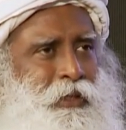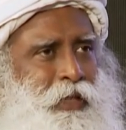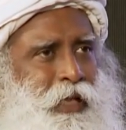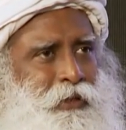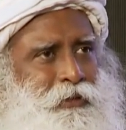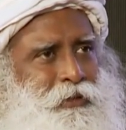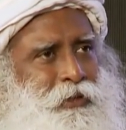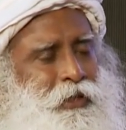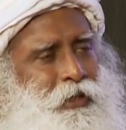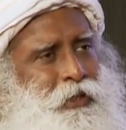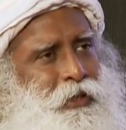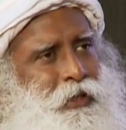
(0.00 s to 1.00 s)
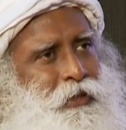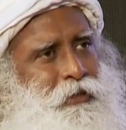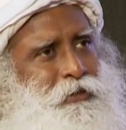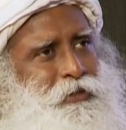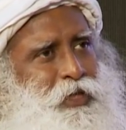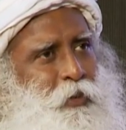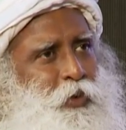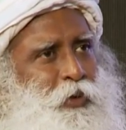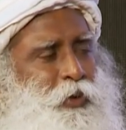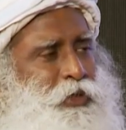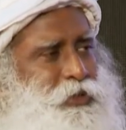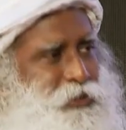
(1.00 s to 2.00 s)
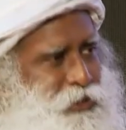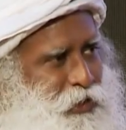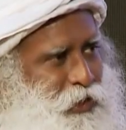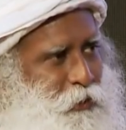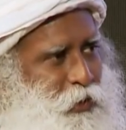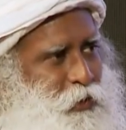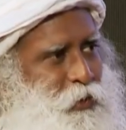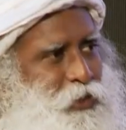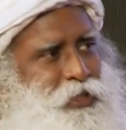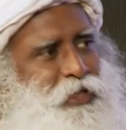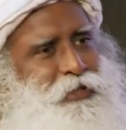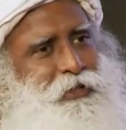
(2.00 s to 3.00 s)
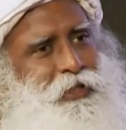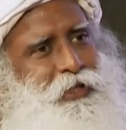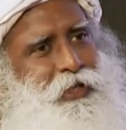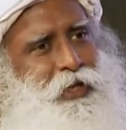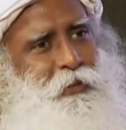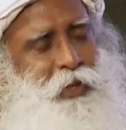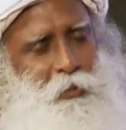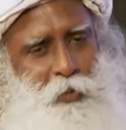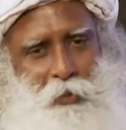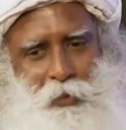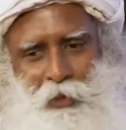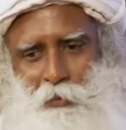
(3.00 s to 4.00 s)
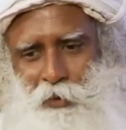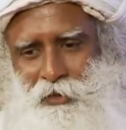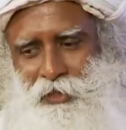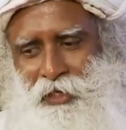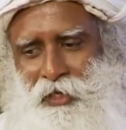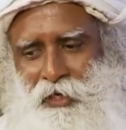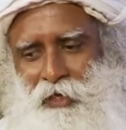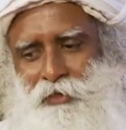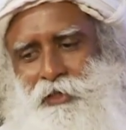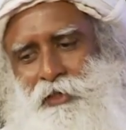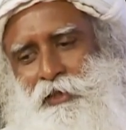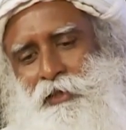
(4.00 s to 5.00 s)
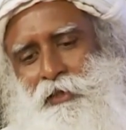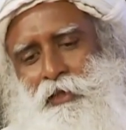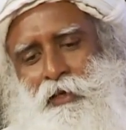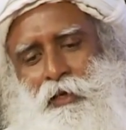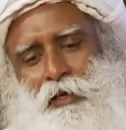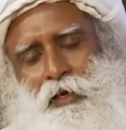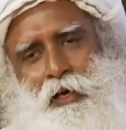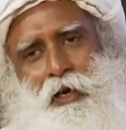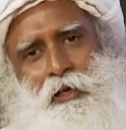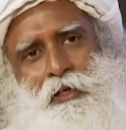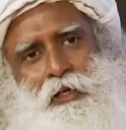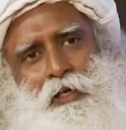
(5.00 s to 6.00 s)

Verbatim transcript: that uh, someone was at our yoga center, a very prominent person in the country, and